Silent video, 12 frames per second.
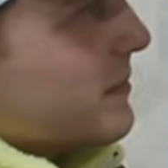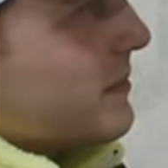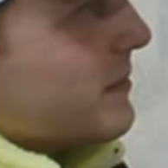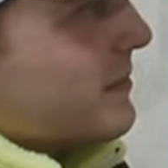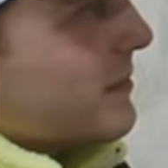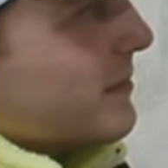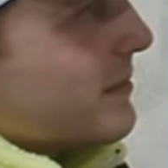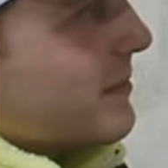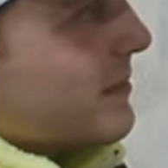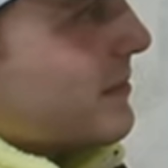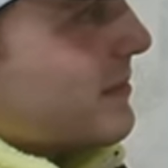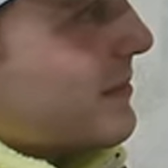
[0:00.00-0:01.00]

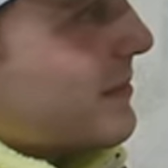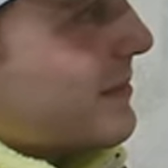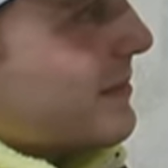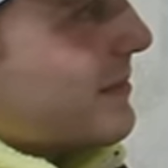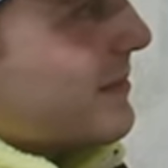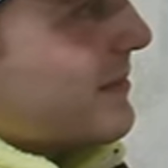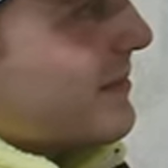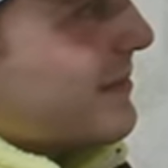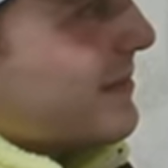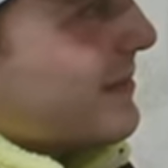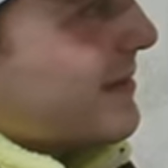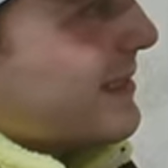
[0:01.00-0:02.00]

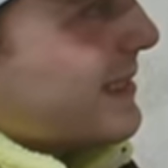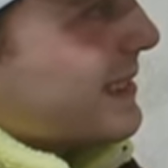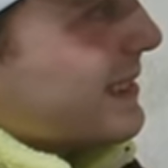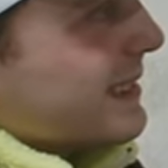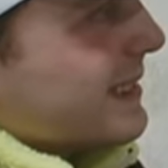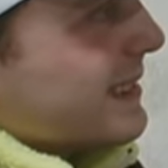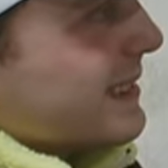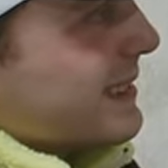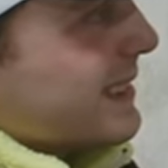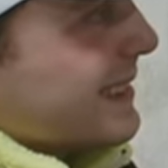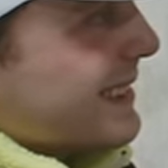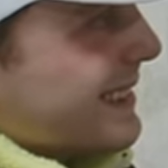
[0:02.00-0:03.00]

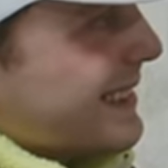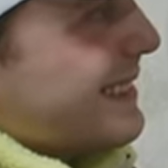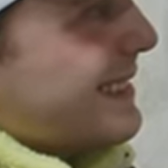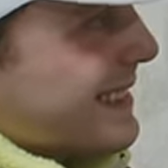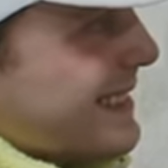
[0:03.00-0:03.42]
This person isn't speaking.